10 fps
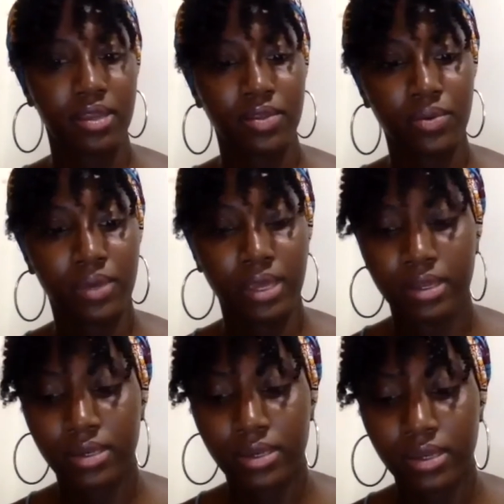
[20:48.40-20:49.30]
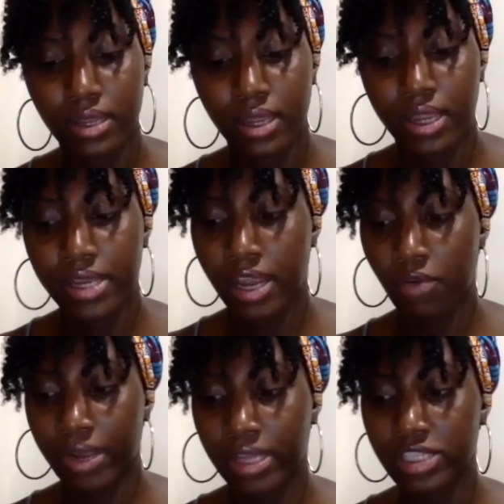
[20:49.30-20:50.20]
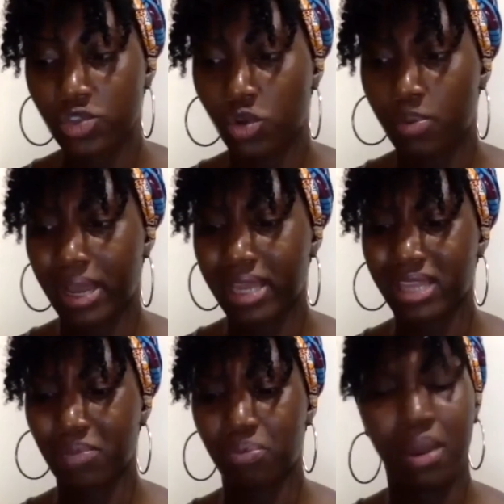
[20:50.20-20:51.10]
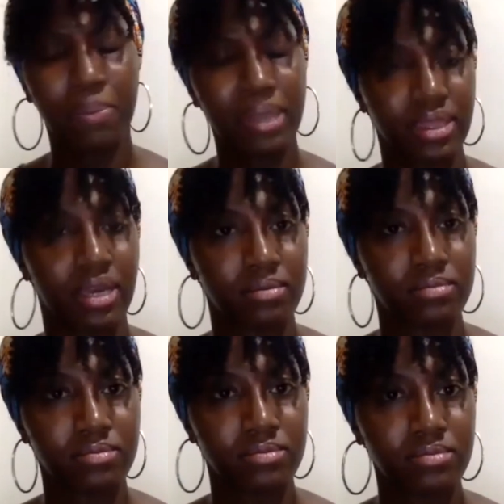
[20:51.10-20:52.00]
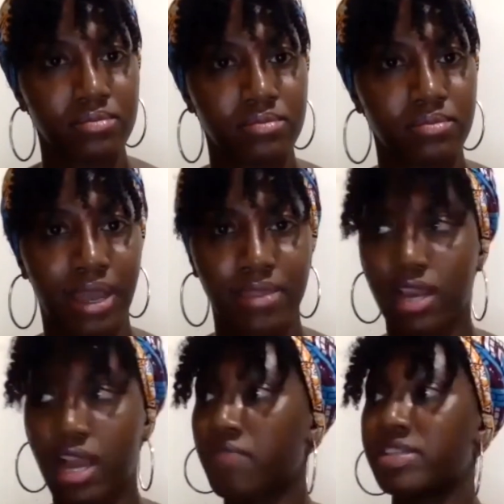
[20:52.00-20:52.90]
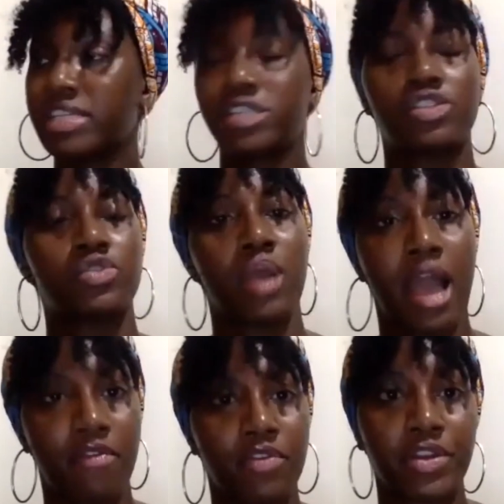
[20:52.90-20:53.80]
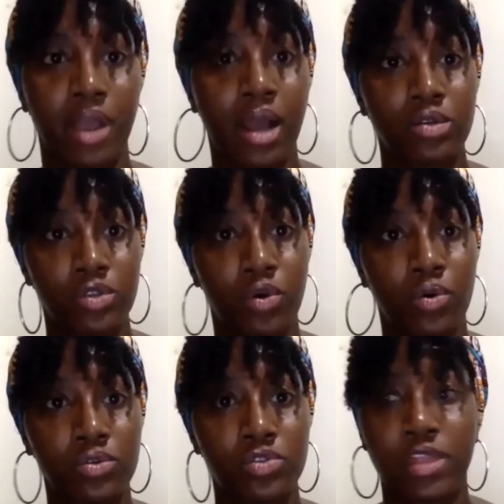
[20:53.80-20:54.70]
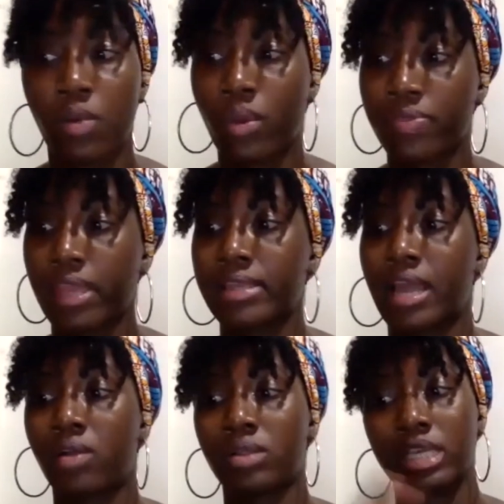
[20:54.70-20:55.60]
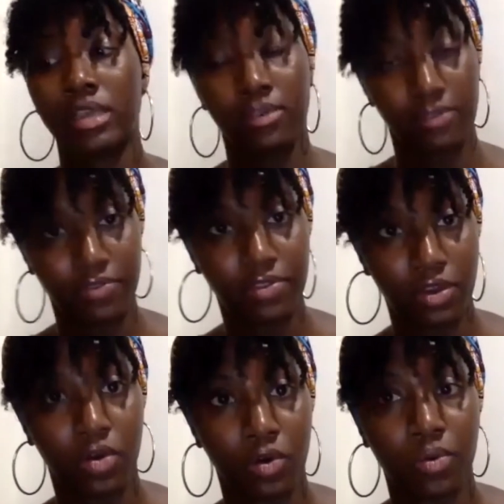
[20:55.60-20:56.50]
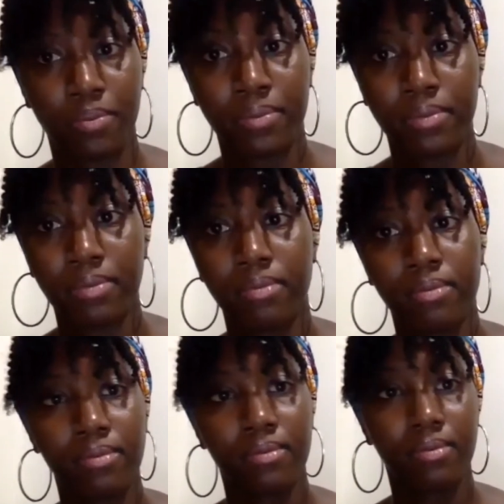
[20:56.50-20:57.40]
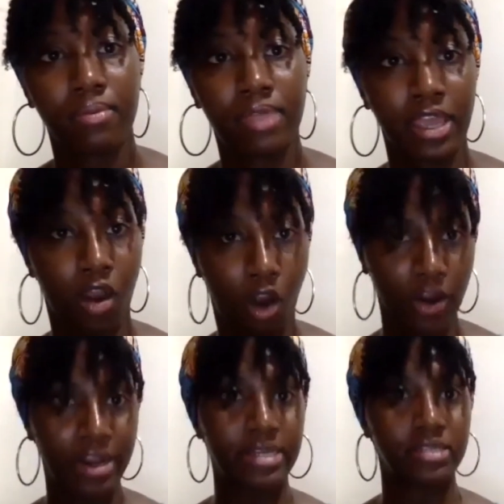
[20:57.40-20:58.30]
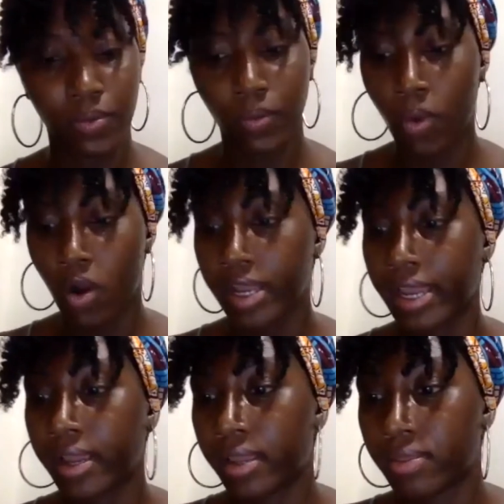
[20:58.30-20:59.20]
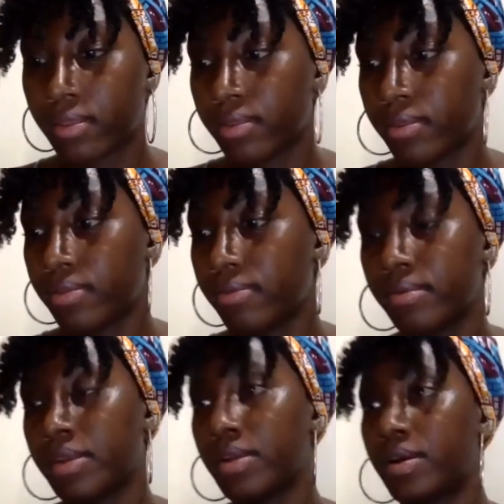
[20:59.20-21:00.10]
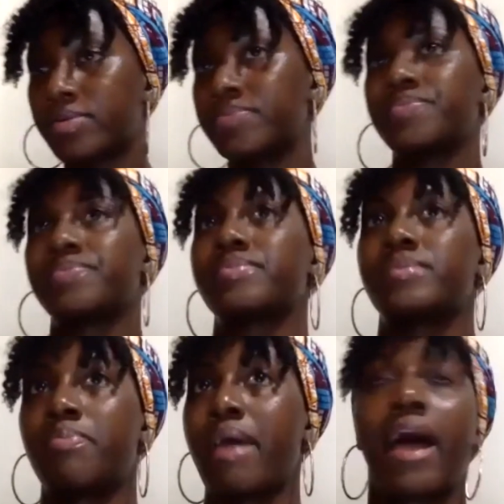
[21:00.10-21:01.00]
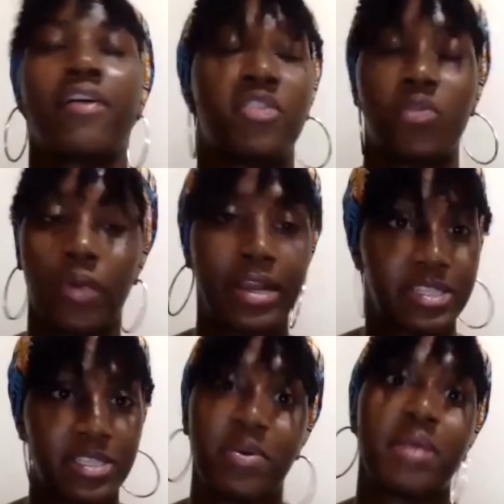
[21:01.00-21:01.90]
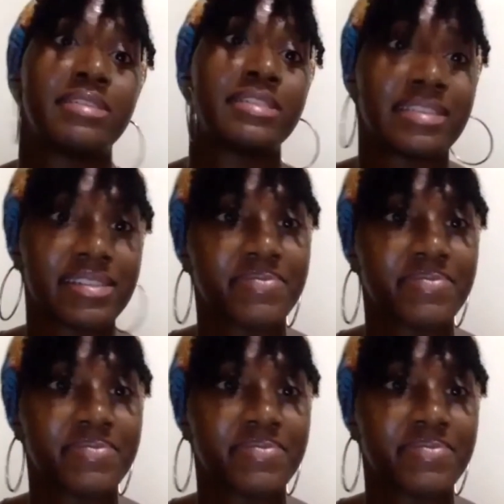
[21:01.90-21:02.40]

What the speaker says: can indirectly do it by like prepping them by the conversations you have in your household so that when they now leave the home, they aren't walking in, you know, the path of white supremacy.